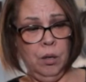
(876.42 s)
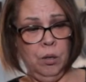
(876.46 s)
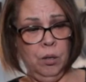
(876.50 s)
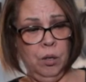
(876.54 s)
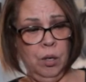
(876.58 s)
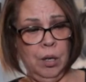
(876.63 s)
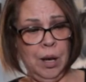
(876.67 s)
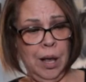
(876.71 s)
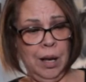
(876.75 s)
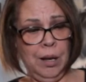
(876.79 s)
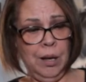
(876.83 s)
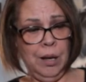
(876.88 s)

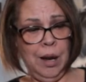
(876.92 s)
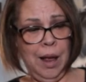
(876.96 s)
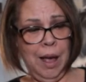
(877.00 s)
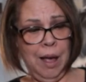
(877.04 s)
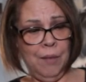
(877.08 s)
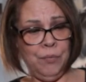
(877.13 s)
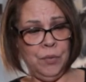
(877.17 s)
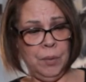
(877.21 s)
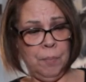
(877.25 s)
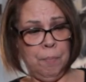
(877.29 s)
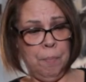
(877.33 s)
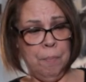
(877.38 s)
You're not gonna
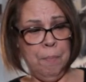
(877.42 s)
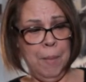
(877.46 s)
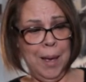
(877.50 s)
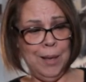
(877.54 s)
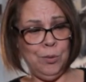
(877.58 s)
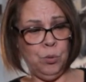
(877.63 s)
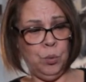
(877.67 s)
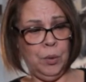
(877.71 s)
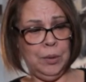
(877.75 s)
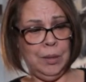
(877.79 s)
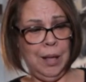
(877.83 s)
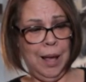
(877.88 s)
have to
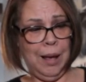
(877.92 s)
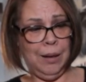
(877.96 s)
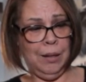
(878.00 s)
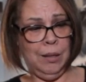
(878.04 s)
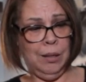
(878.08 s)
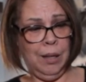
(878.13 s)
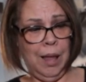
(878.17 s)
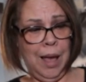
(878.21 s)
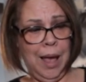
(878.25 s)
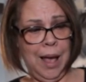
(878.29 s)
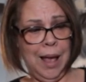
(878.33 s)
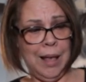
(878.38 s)
mess with that
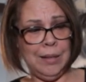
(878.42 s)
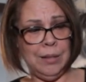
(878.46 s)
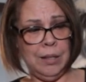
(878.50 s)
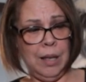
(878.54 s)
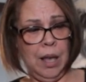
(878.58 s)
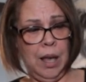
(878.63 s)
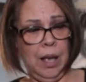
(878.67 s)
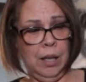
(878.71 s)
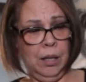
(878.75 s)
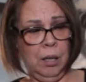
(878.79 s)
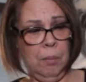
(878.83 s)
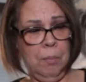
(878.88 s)
glass
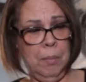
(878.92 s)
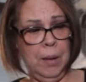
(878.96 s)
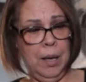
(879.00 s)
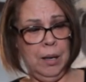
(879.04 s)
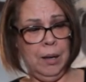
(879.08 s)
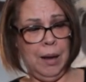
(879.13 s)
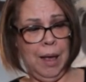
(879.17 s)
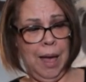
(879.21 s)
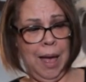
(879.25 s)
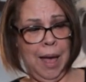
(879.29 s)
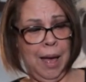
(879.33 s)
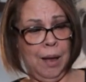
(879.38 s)
element
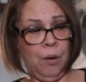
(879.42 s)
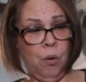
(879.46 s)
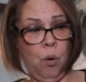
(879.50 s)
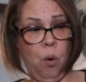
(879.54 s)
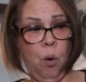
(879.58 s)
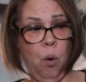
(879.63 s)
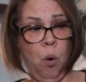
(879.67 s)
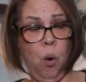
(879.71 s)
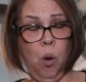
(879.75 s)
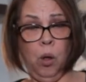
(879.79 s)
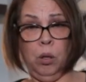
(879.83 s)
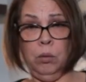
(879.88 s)
at
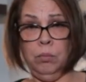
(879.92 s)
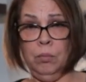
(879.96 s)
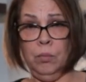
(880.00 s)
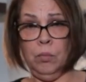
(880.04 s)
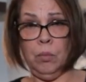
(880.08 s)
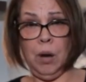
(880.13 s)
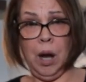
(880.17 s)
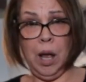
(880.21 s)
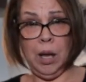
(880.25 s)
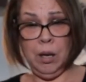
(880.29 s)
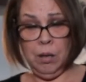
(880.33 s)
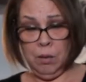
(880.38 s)
all,
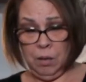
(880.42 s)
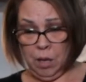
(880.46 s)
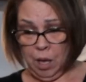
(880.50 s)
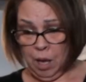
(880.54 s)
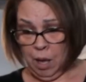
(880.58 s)
right?